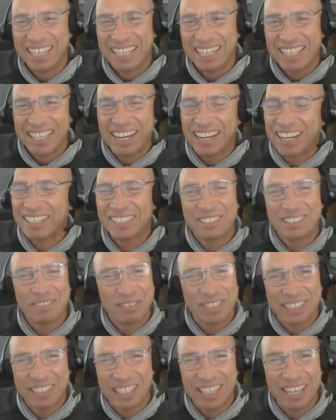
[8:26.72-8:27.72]
awesome
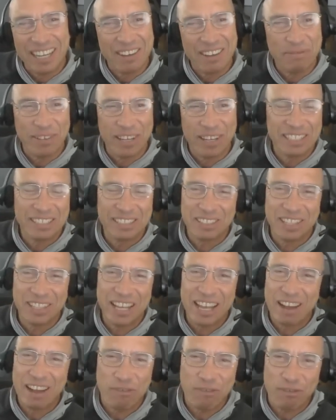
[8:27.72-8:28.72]
stuff, man. So
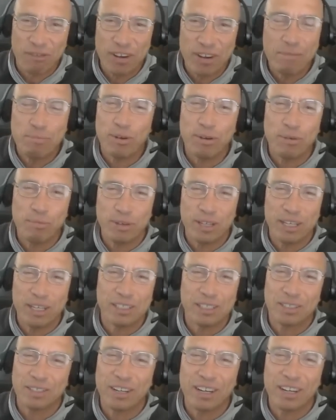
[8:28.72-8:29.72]
they have Freebird
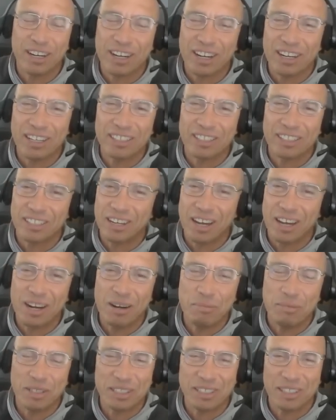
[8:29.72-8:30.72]
meetings through Narcotics
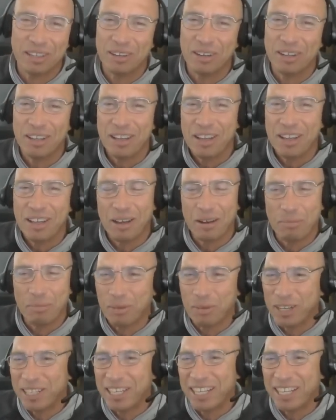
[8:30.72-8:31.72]
Anonymous on
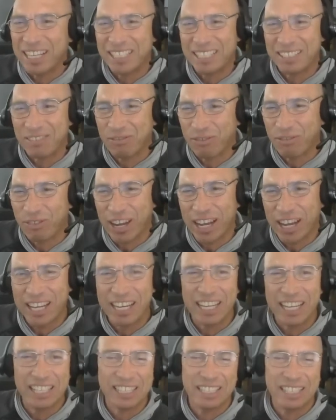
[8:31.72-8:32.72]
Mondays and
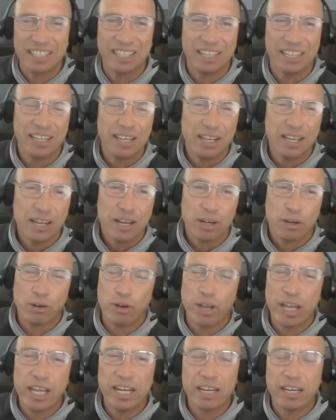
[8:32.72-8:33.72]
Fridays, and
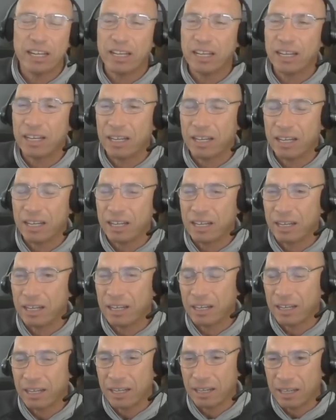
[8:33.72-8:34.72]
created
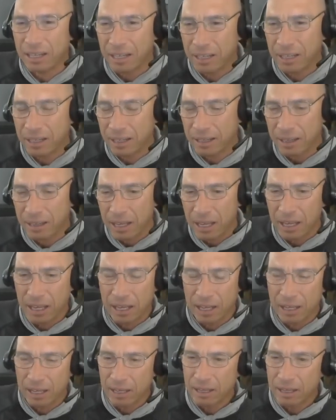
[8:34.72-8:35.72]
a
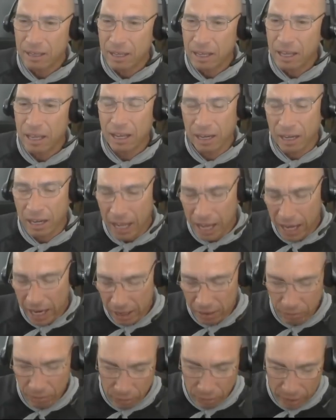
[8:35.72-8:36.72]

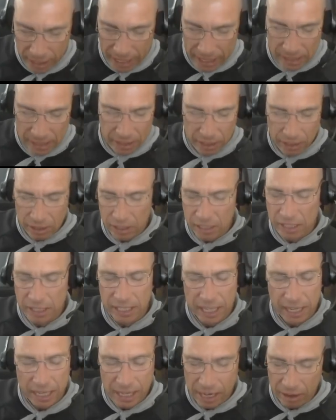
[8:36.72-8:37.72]
line for guys that are just
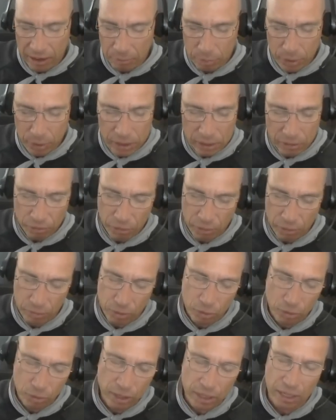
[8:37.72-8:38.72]
getting out of prison from
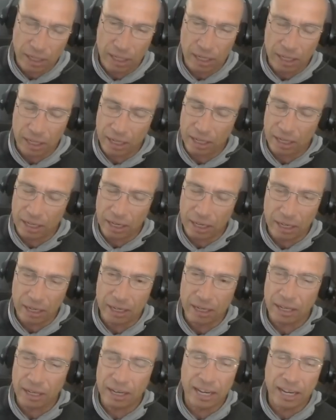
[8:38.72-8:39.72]
doing
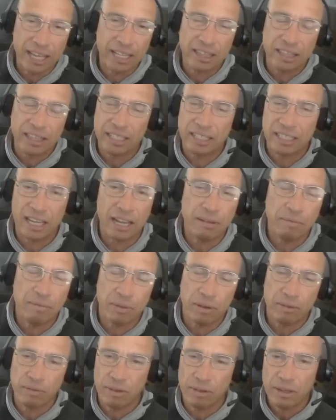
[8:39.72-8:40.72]
a lengthy
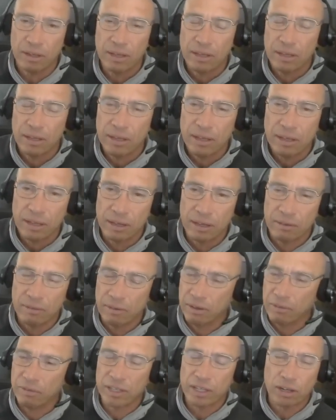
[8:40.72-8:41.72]
time
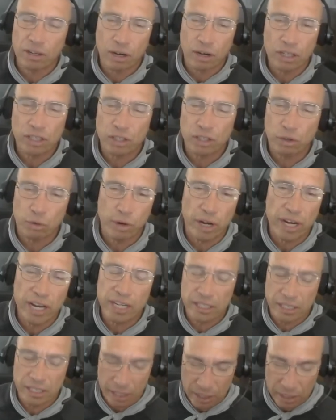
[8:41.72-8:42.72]
of
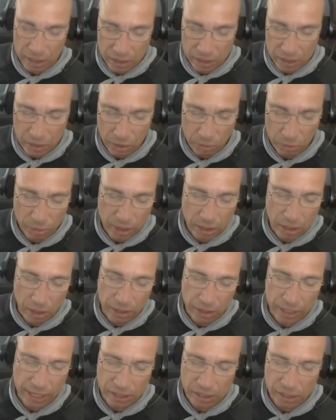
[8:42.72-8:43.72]
incarceration. So we
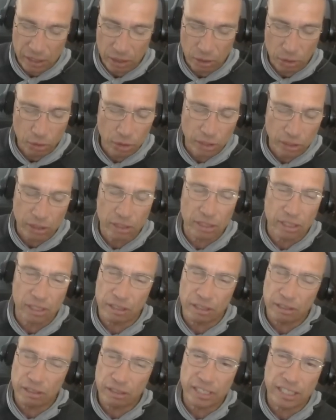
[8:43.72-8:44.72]
call that Solutions
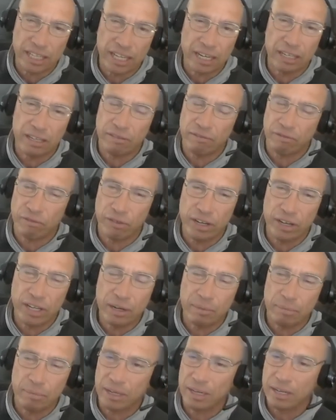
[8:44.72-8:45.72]
to Understanding
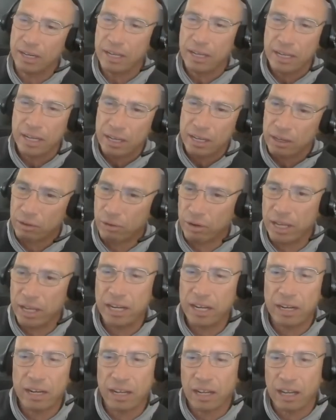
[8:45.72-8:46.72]
Freedom, and
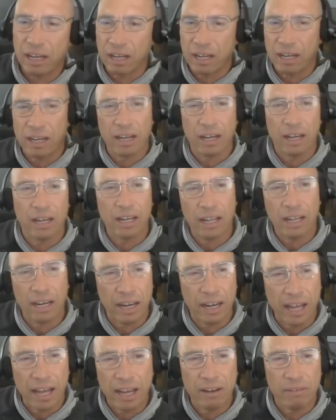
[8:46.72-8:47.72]
created a
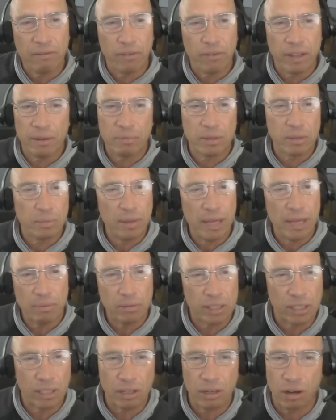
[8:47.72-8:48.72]
line for them to be
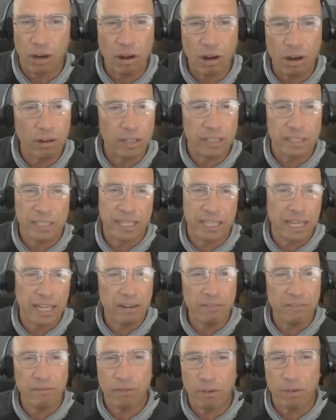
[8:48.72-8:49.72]
able to call and to get
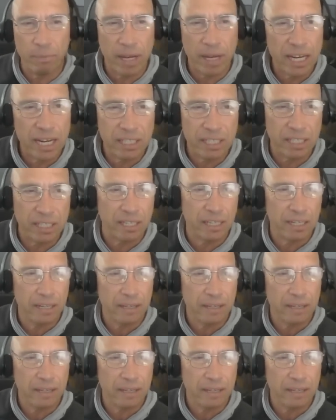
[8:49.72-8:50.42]
information,